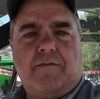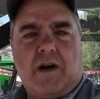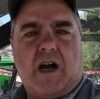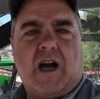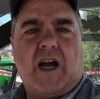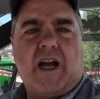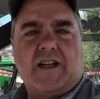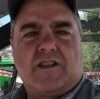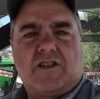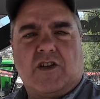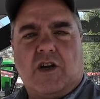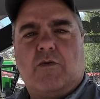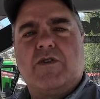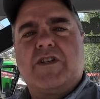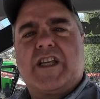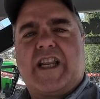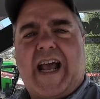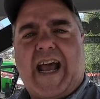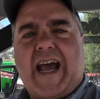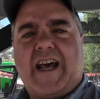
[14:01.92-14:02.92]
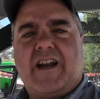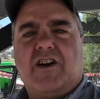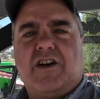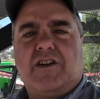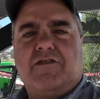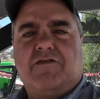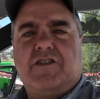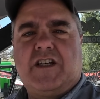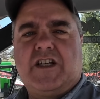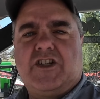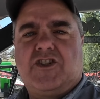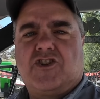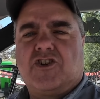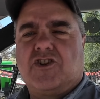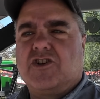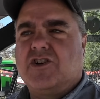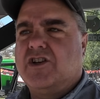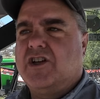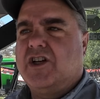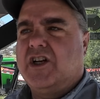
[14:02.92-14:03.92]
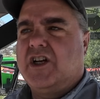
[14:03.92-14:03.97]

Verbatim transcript: mine, so it was an add-on feature.